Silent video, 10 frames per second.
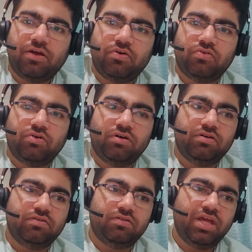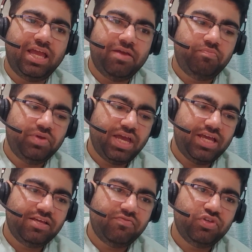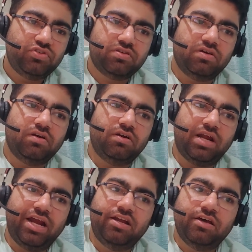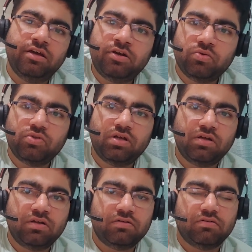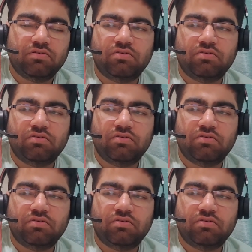Now, the API which adhere to the